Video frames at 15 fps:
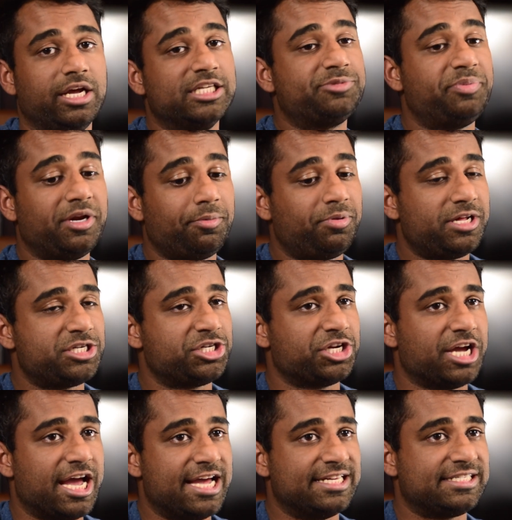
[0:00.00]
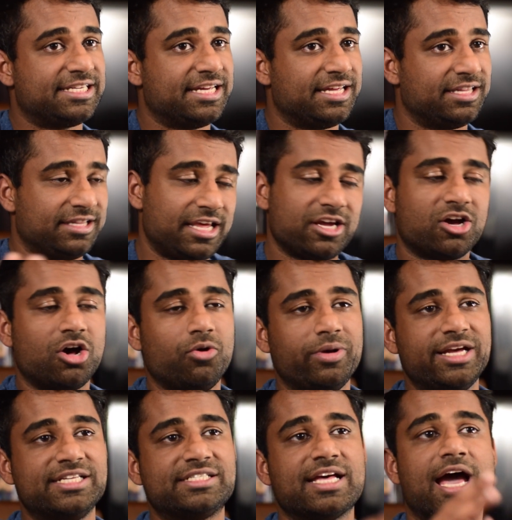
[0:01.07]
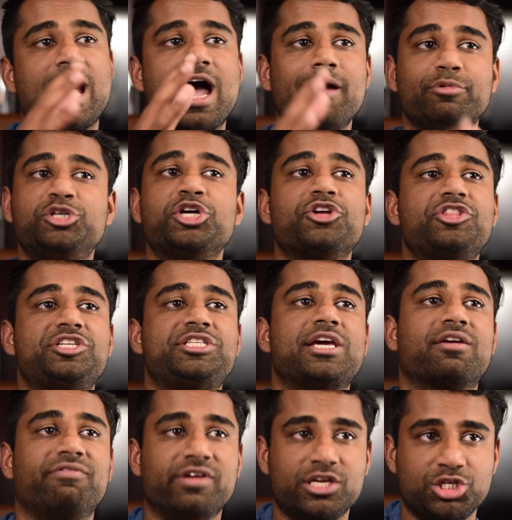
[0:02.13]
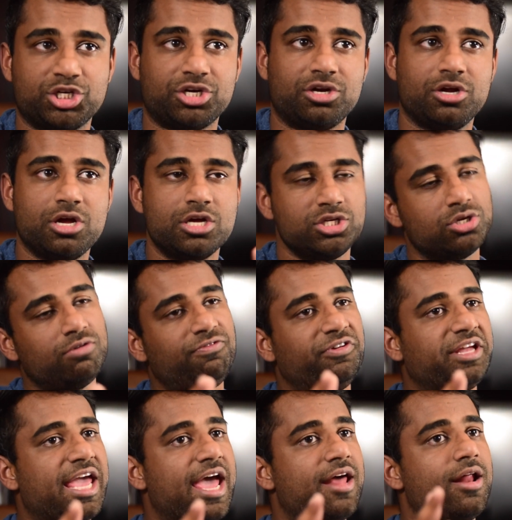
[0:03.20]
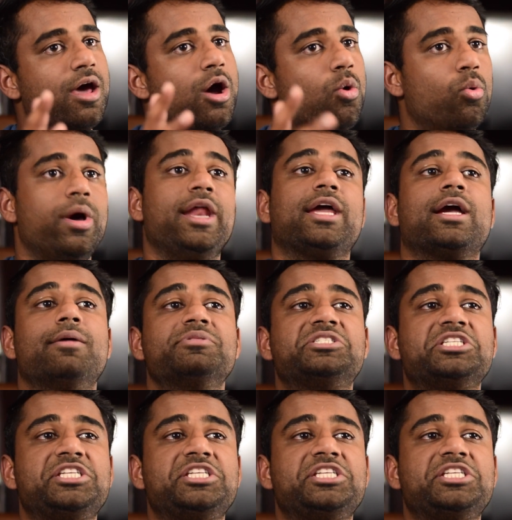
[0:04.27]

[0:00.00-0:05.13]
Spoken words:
It's been a pleasure, guys. Like always, I'm Jared the Tech Avenger. Don't forget, when it comes